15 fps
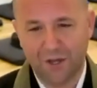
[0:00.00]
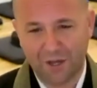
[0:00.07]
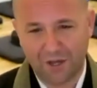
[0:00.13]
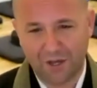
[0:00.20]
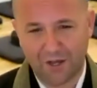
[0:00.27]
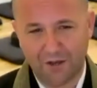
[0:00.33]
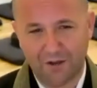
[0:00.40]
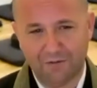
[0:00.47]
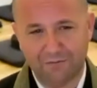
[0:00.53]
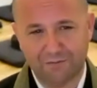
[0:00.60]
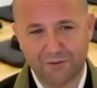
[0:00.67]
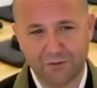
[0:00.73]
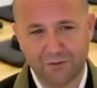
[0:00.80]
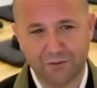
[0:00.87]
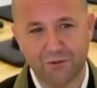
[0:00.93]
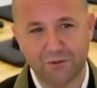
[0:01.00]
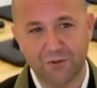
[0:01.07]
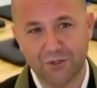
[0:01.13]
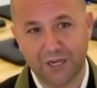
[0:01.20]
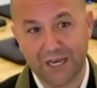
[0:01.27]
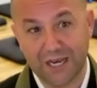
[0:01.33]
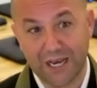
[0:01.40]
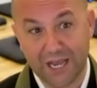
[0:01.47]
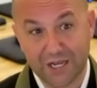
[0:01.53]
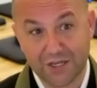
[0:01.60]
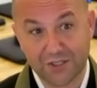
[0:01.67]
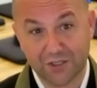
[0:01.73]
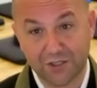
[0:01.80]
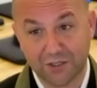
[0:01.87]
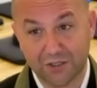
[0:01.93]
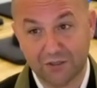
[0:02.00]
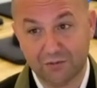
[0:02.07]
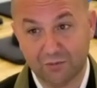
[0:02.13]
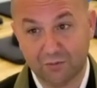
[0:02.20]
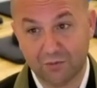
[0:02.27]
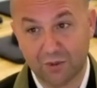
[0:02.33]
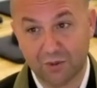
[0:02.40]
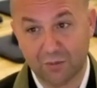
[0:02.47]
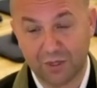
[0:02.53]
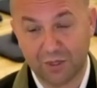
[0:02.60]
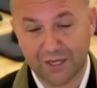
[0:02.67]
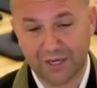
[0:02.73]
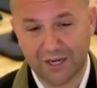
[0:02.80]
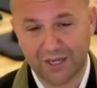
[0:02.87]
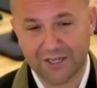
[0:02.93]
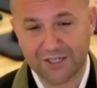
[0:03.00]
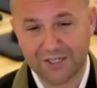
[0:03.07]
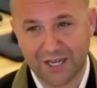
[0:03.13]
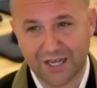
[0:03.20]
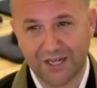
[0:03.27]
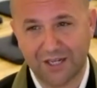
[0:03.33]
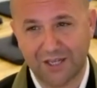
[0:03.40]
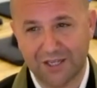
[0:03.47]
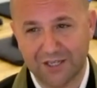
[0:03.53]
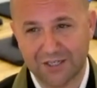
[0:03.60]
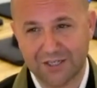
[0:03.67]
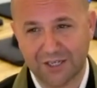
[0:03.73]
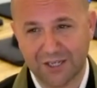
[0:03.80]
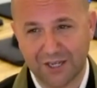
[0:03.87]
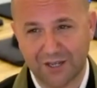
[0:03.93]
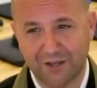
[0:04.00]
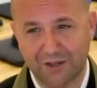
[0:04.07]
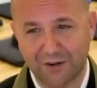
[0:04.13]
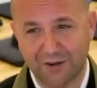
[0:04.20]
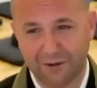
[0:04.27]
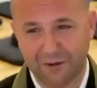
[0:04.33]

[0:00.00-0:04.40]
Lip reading: of true connection where we can untangle it together?